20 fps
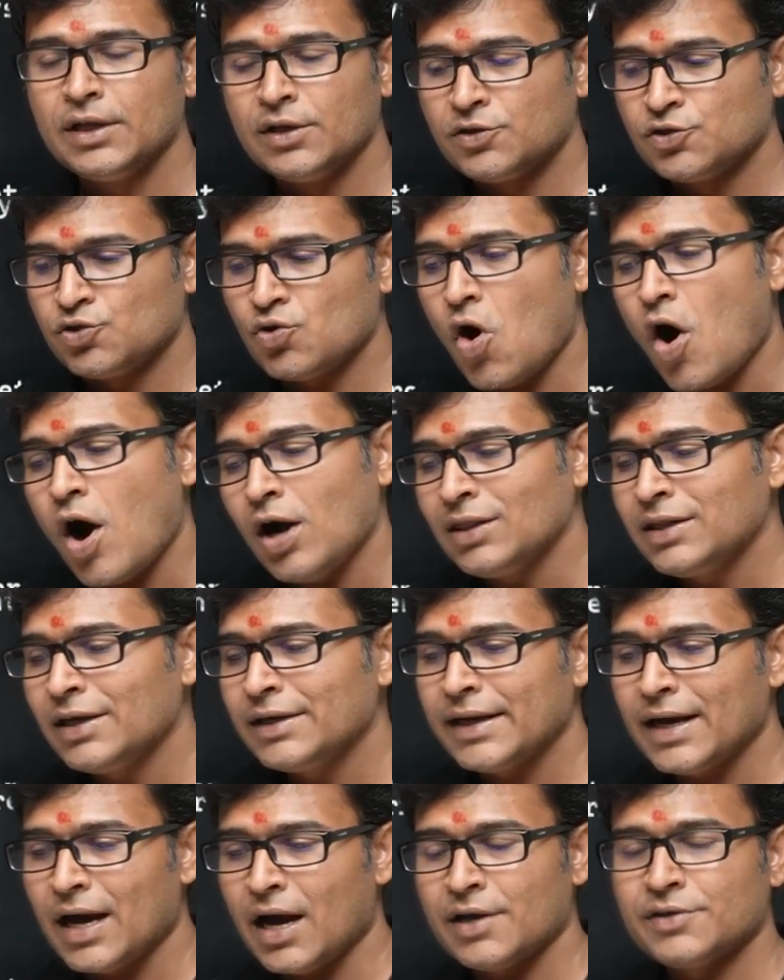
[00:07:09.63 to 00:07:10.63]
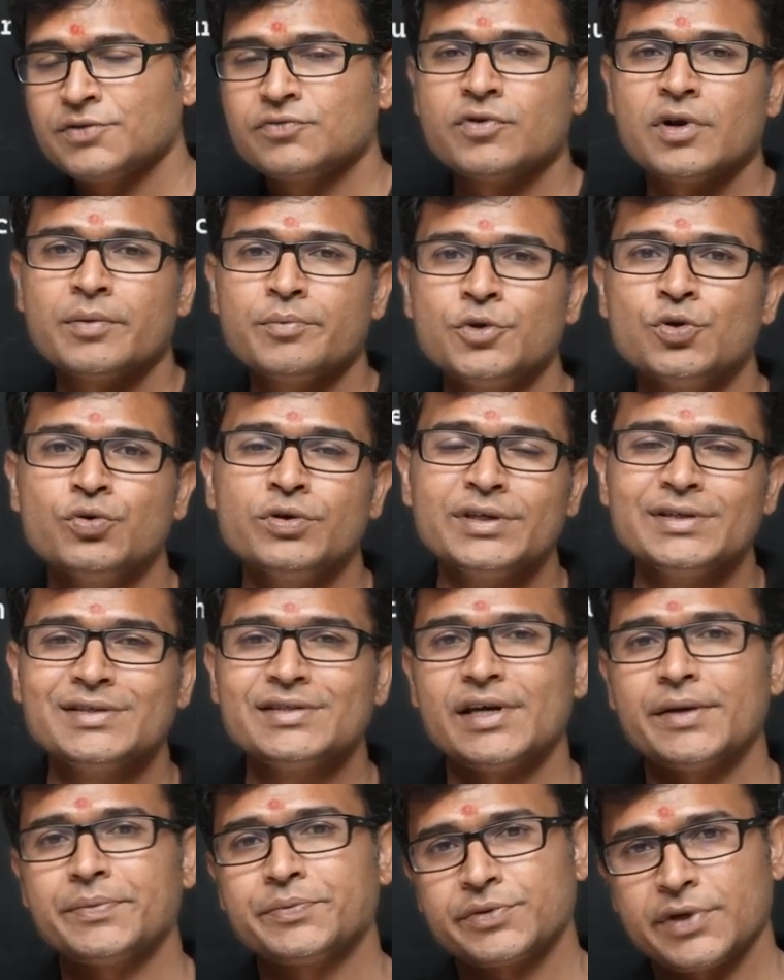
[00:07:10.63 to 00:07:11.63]
So all that I ask from you is
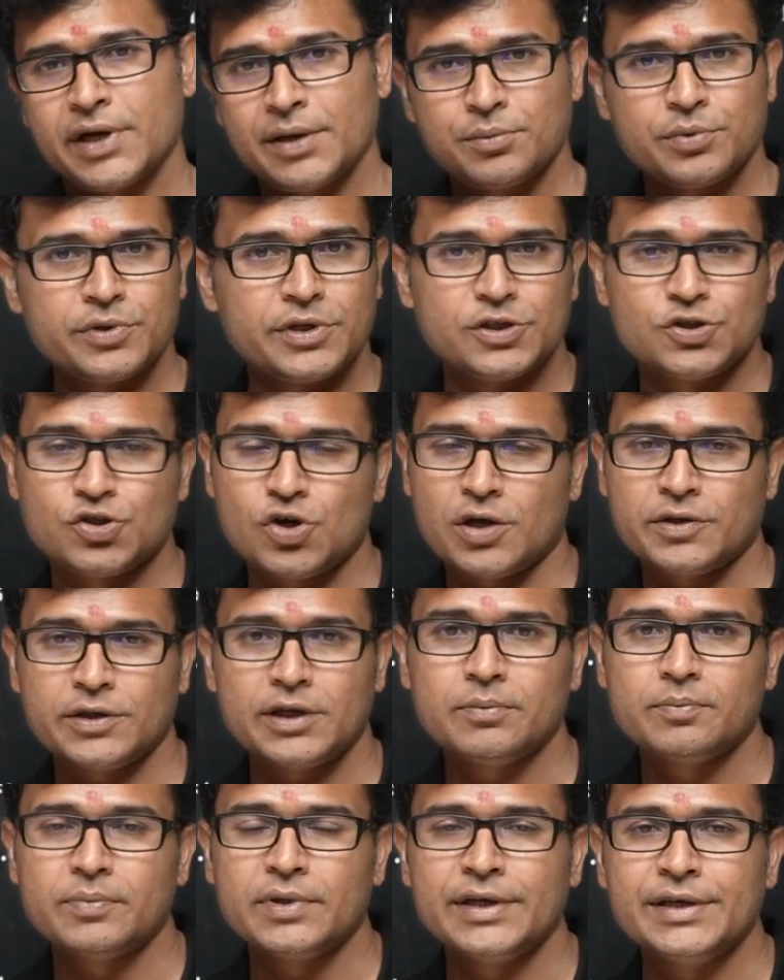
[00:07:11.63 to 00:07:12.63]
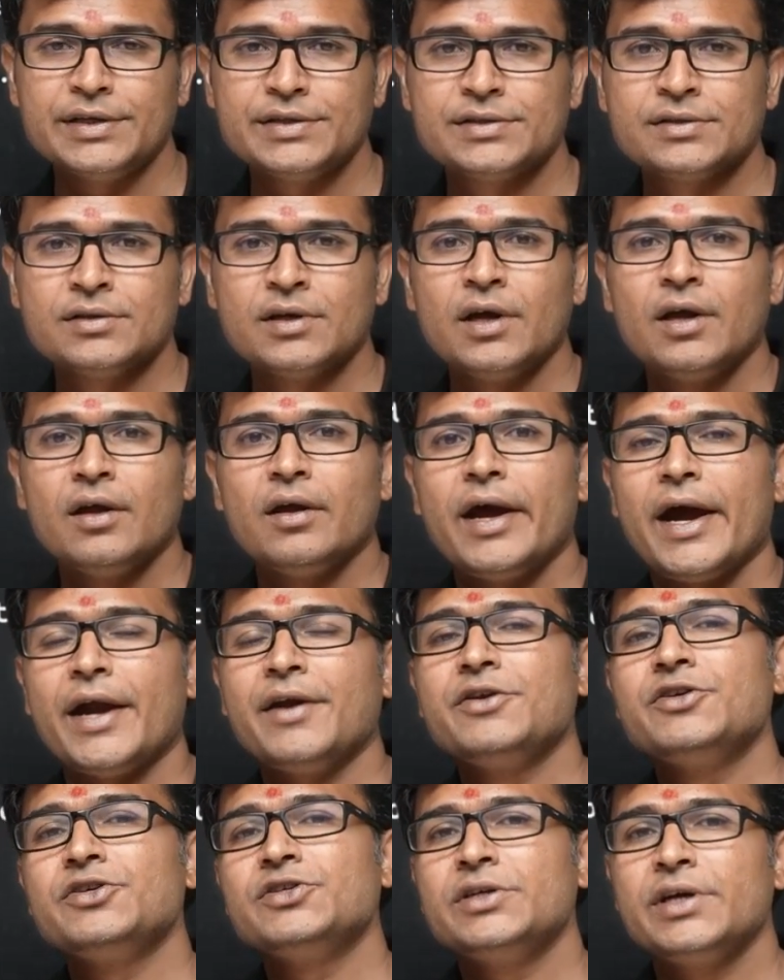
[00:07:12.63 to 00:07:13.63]
subscribe to the channel please
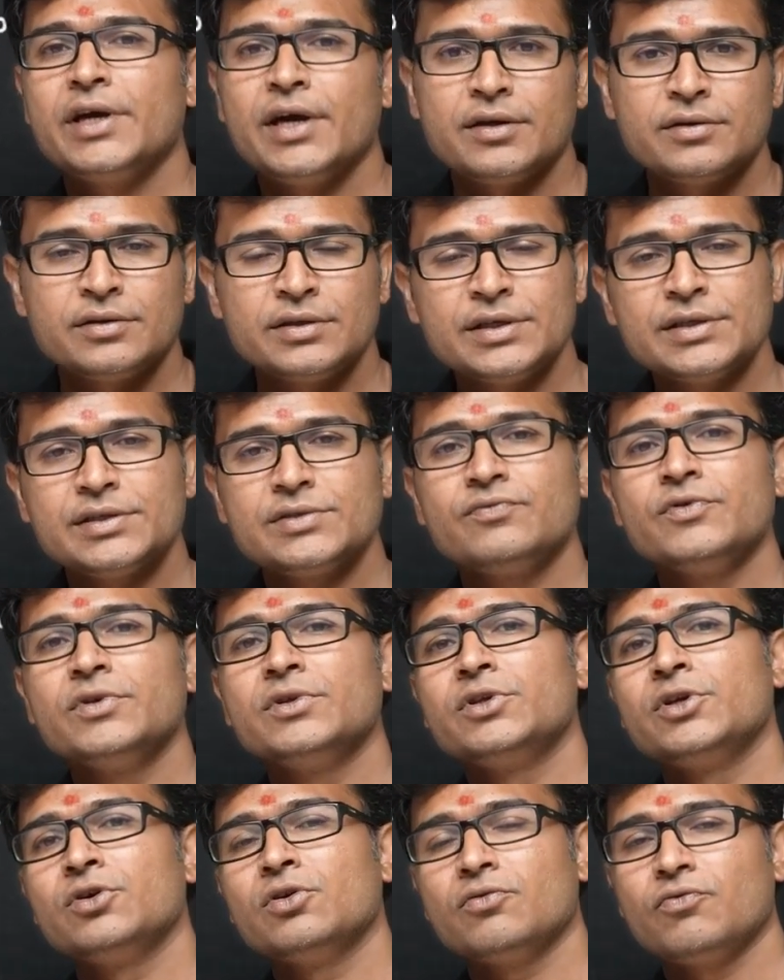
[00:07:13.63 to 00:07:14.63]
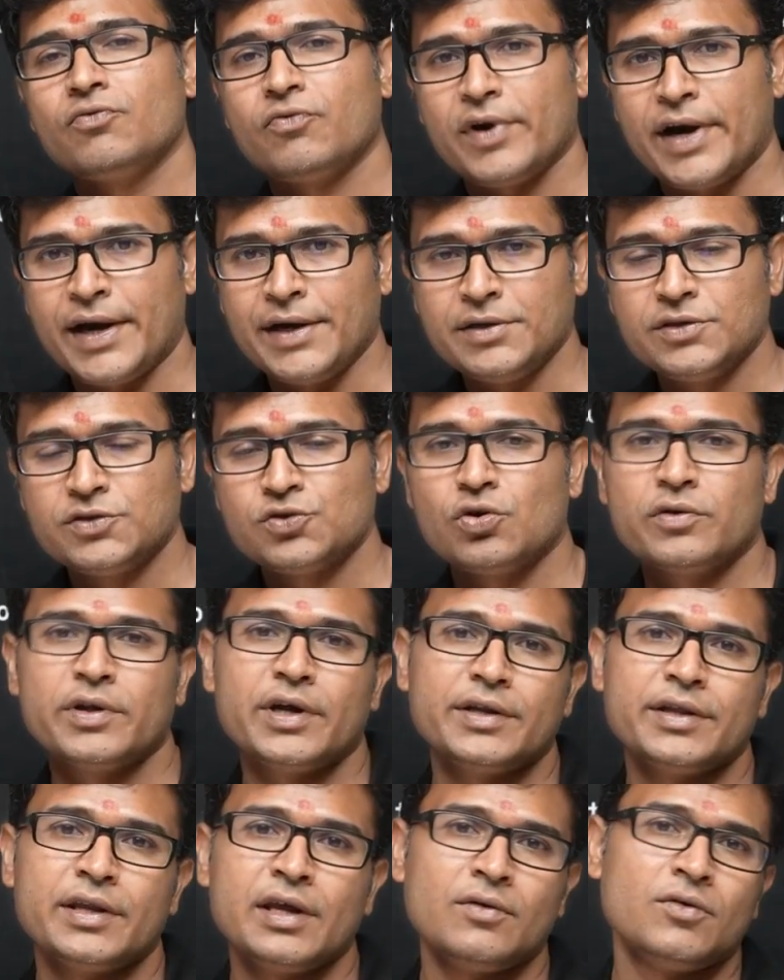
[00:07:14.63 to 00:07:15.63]
and share this with your friends so
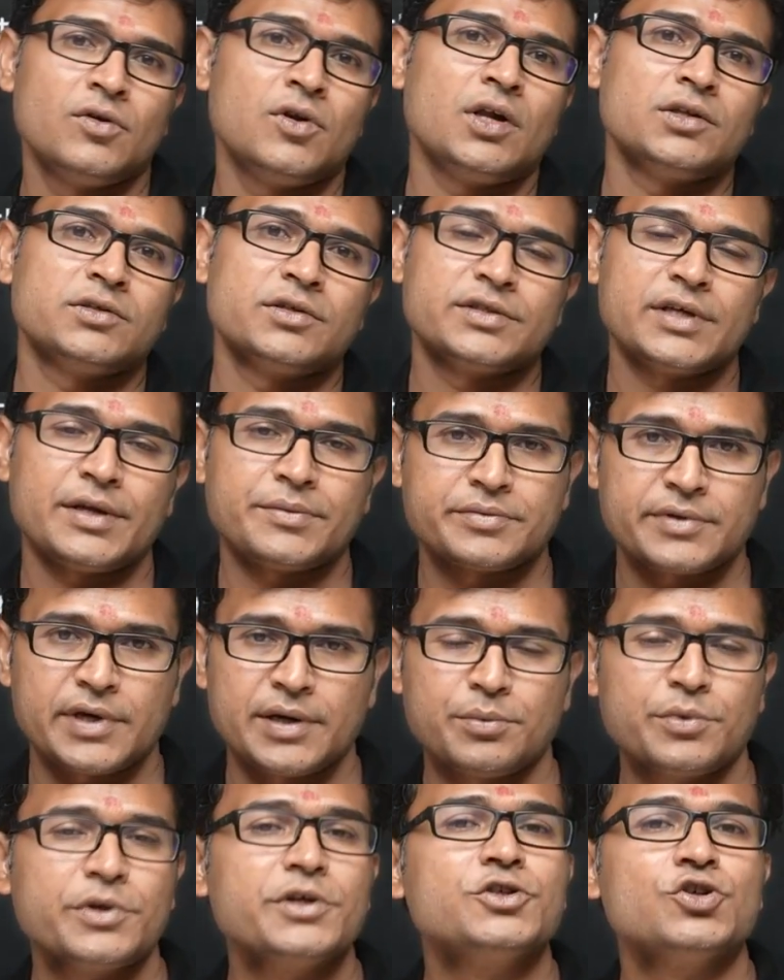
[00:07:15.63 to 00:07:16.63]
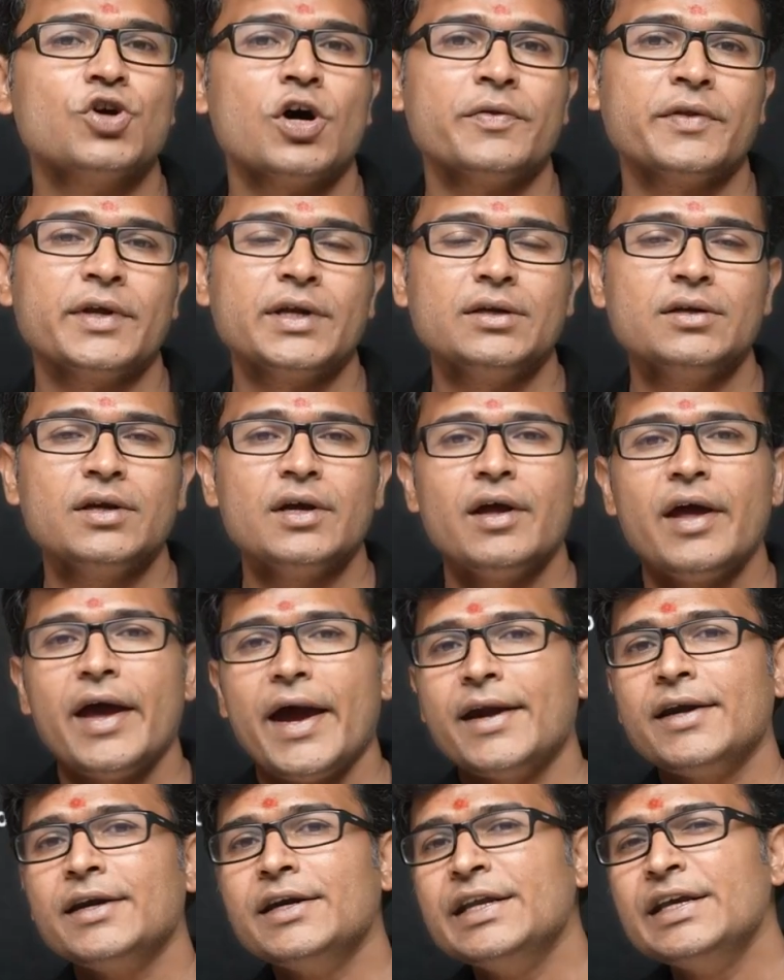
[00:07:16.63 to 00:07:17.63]
that they will also subscribe to the channel
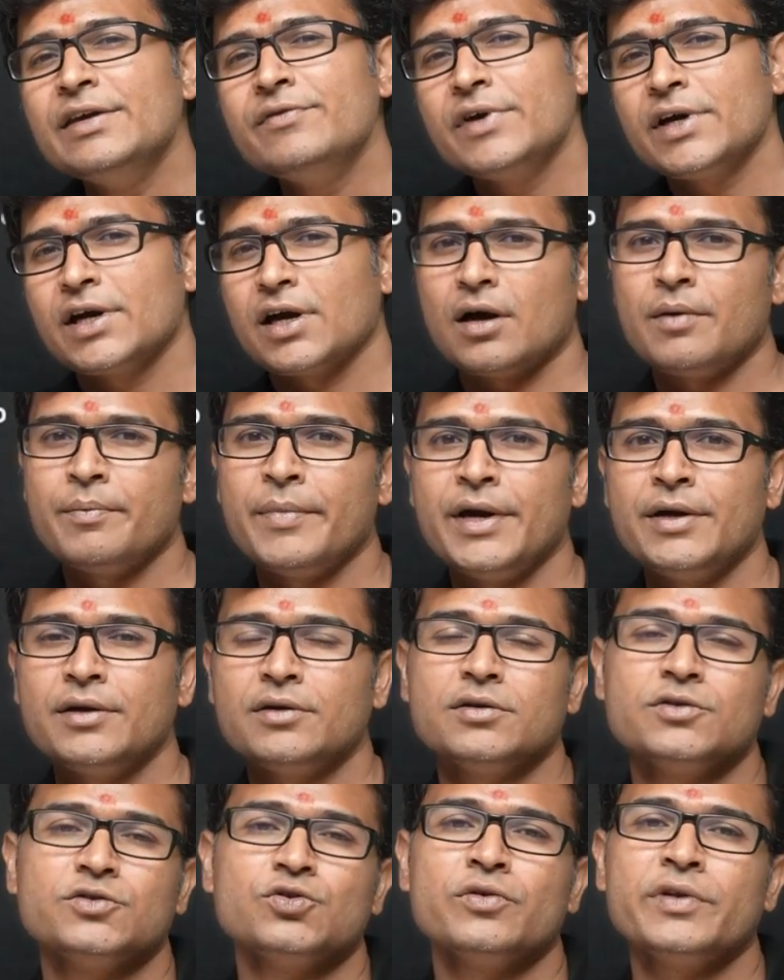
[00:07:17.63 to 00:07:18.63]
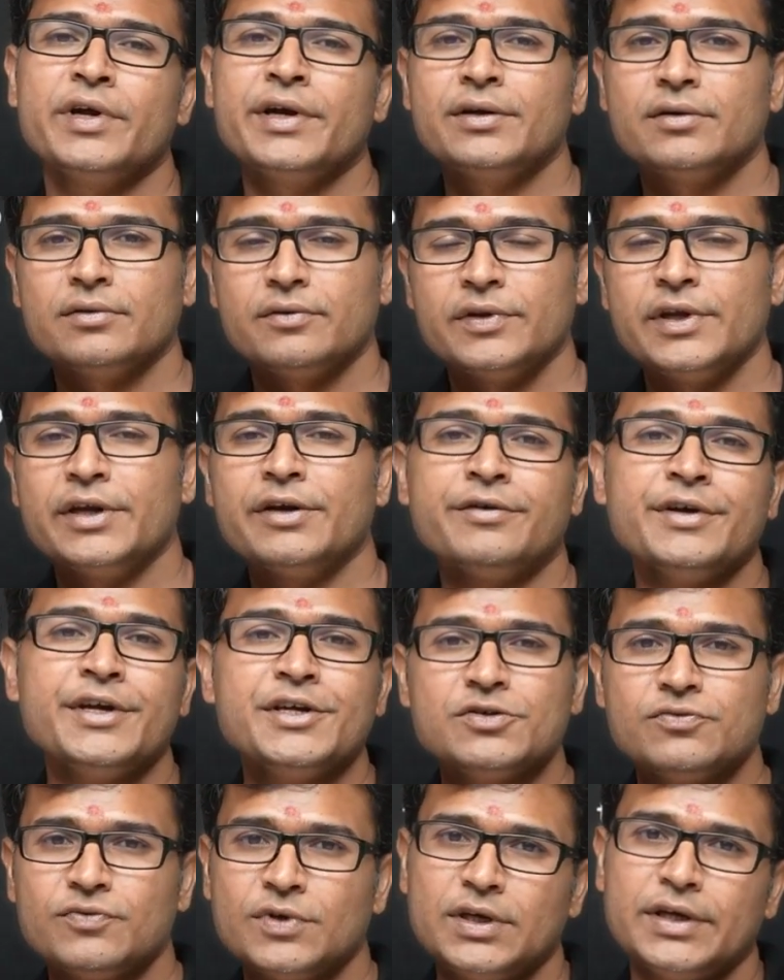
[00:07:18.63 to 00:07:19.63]
and leave a comment so that the
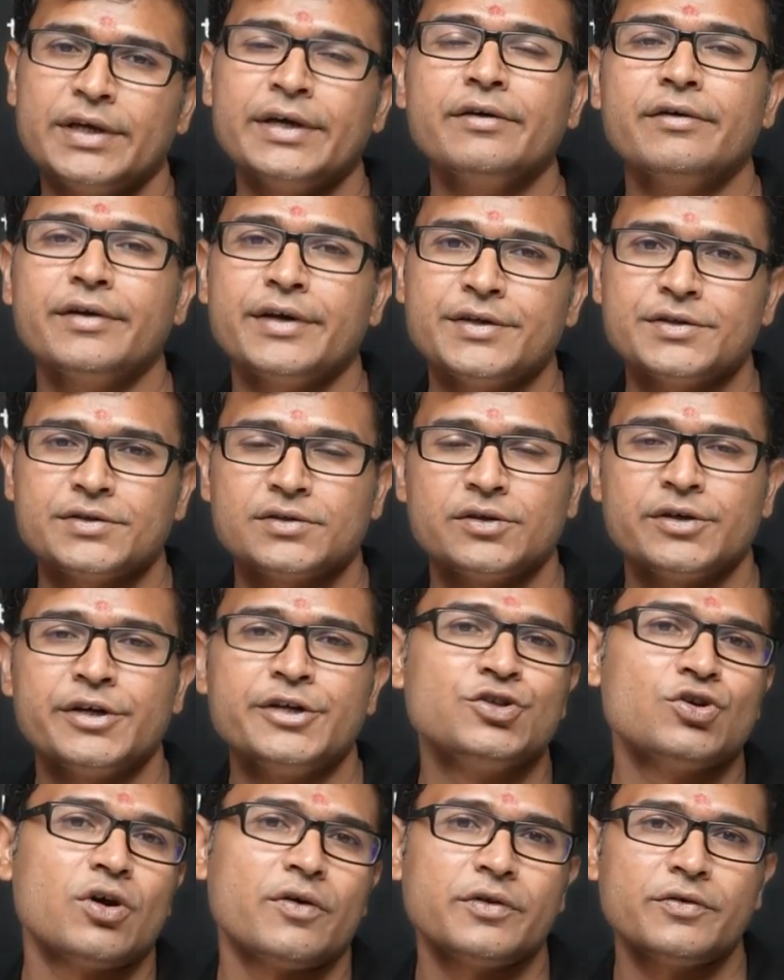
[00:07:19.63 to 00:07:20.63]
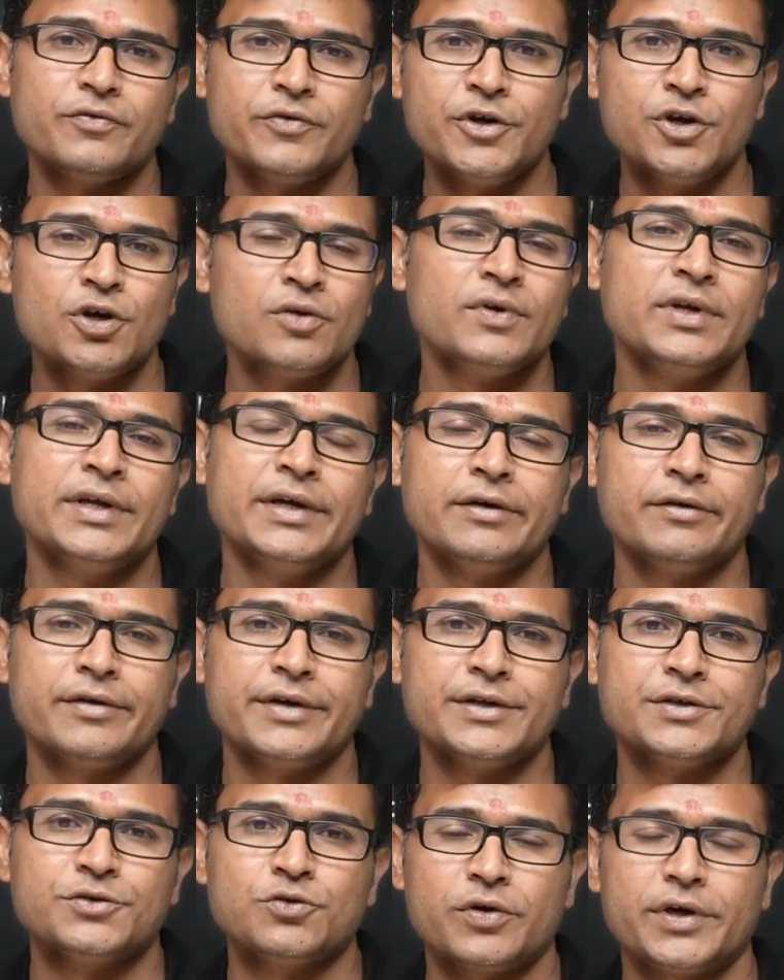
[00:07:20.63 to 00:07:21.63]
reach will increase, reach of the video will
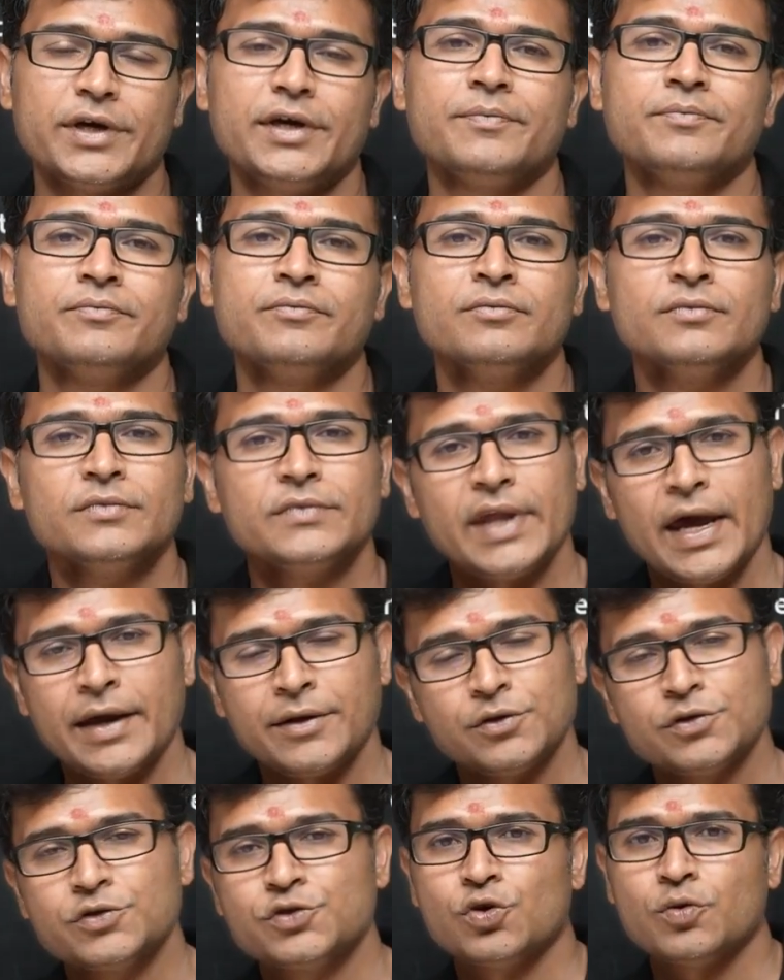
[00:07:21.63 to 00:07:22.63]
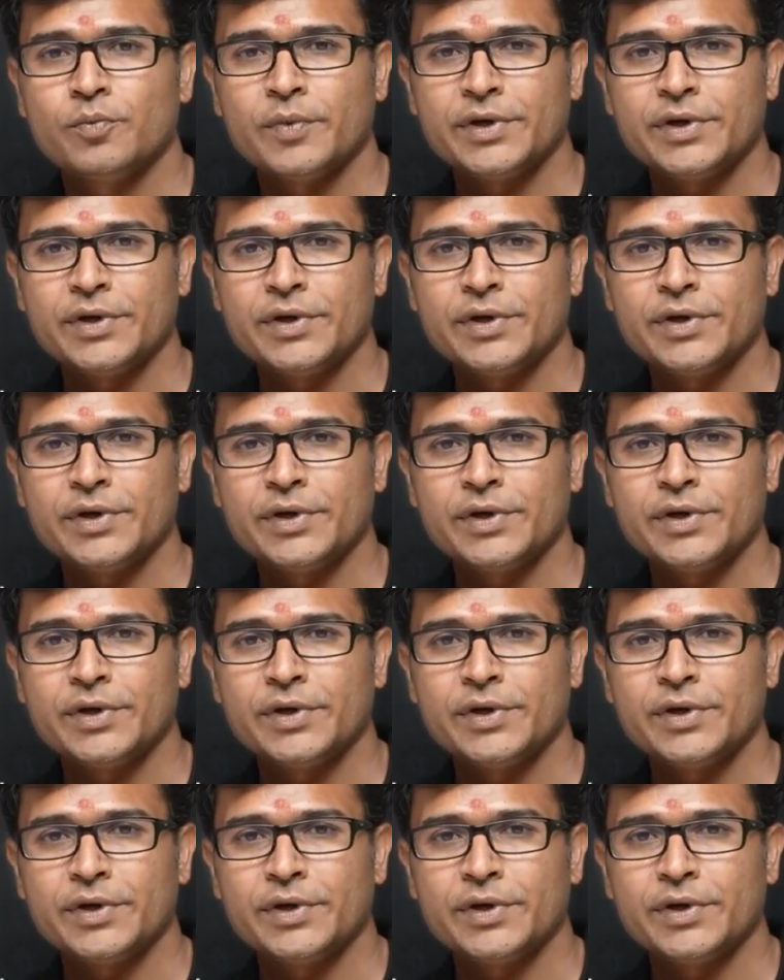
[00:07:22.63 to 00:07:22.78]
increase. Okay. Thank you so